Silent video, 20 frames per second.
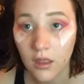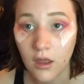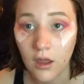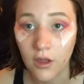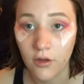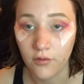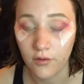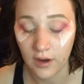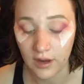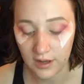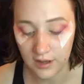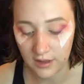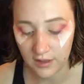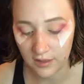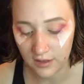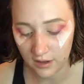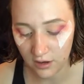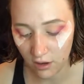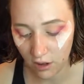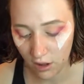All right, and
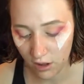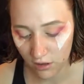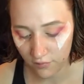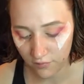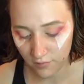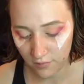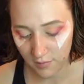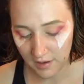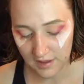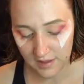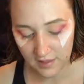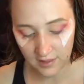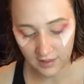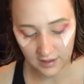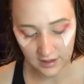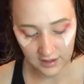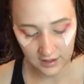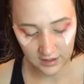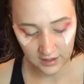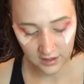then all over my
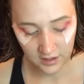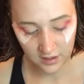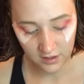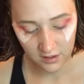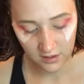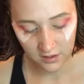lid,